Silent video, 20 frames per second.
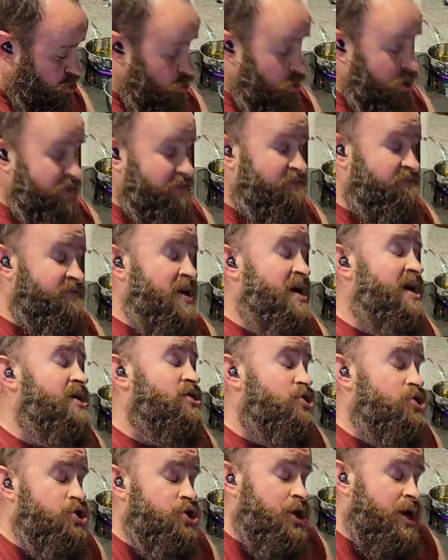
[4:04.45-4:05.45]
doing
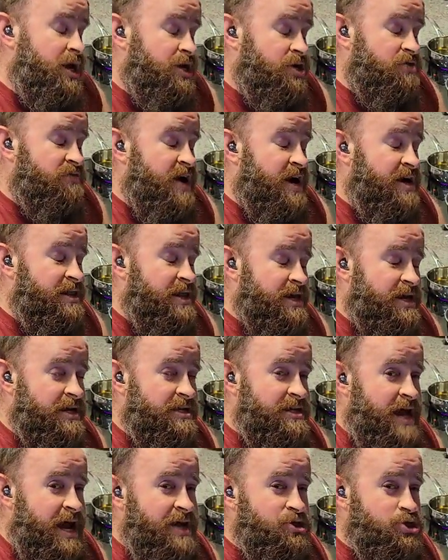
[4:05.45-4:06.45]
fish and you've got like
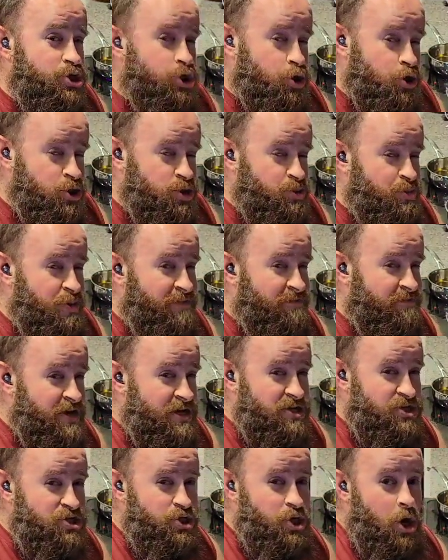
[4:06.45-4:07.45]
a nice crispy
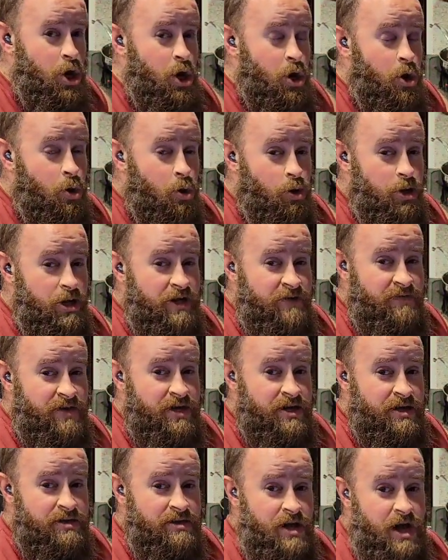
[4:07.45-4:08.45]
fish, or
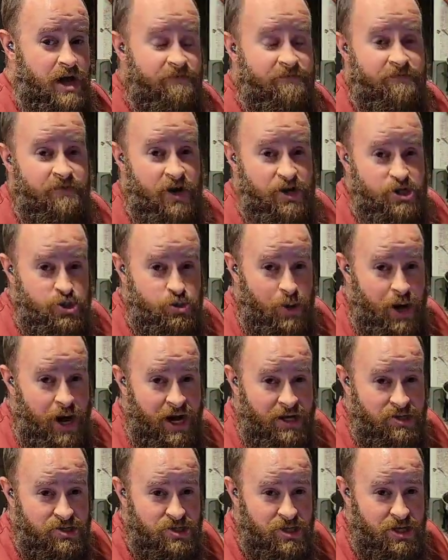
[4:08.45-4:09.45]
even French
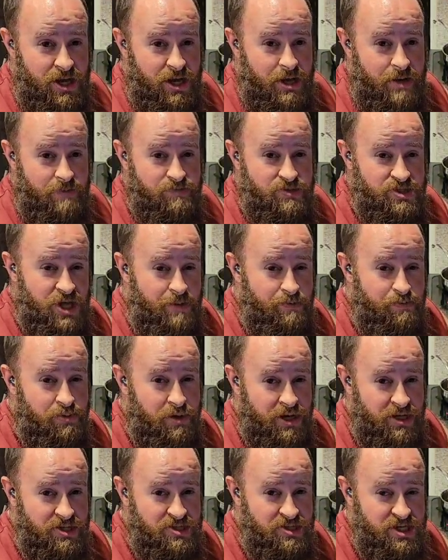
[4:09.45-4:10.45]
fries, some
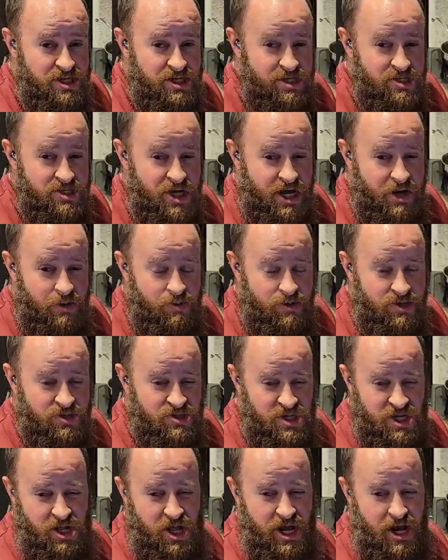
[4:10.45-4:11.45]
places, I want to
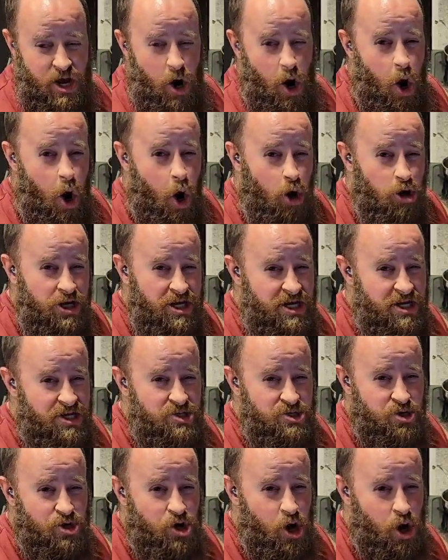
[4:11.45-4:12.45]
say like
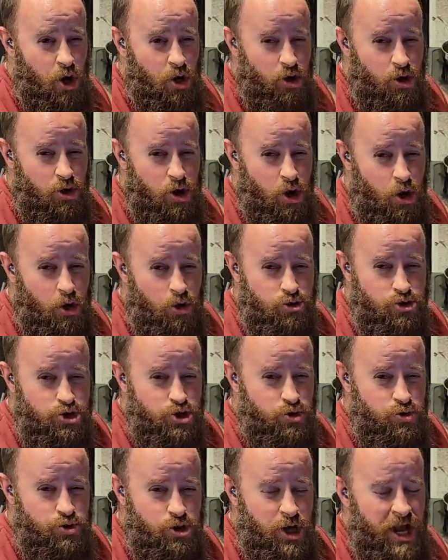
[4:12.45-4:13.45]
Hardee's or Carl's
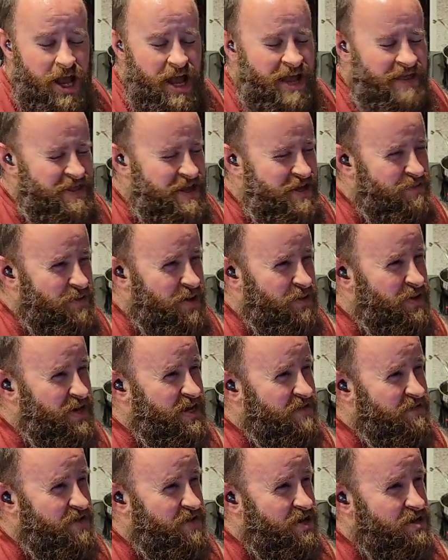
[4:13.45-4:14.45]
Jr., I think maybe
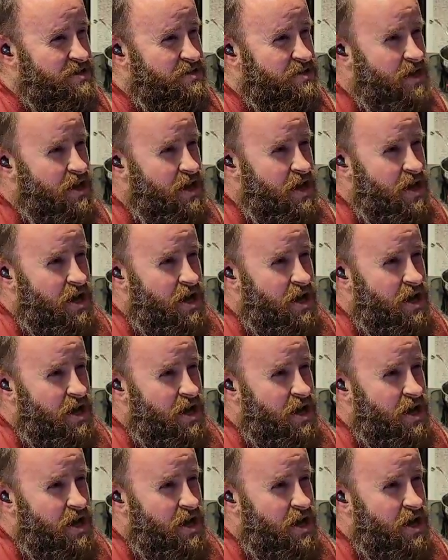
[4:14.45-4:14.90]
even